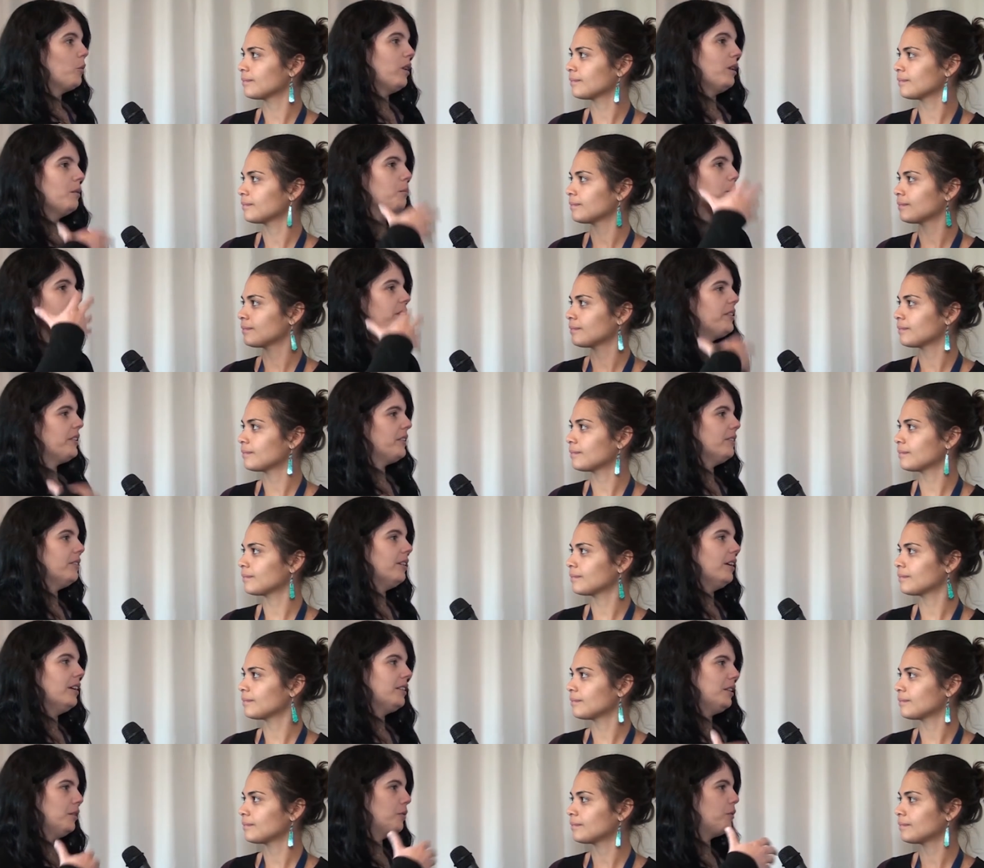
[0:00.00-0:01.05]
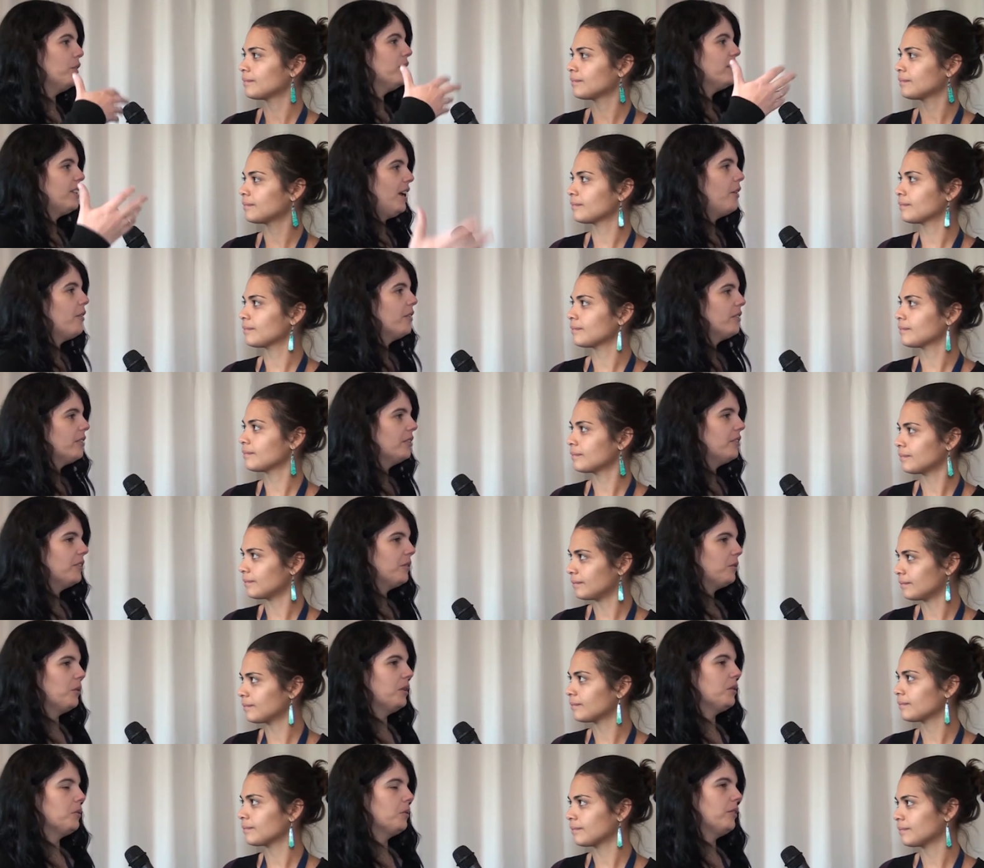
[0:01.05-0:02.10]
Speaker 1: We impersonate different
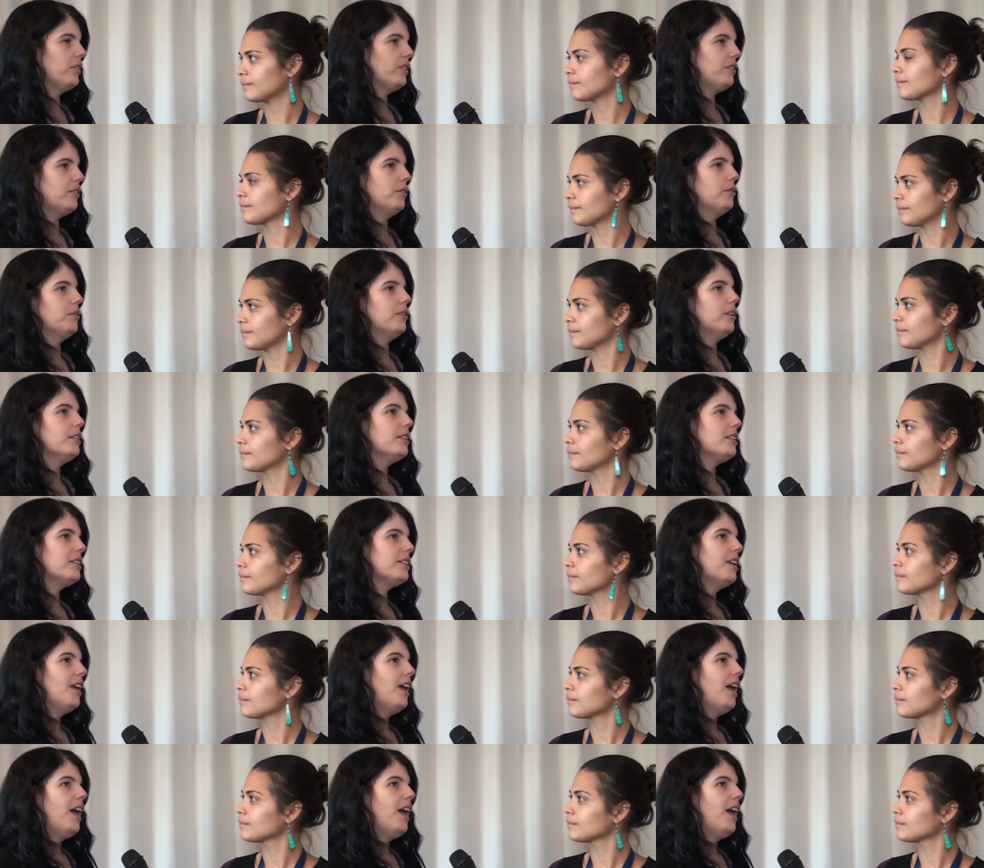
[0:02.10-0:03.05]
characters when we're students.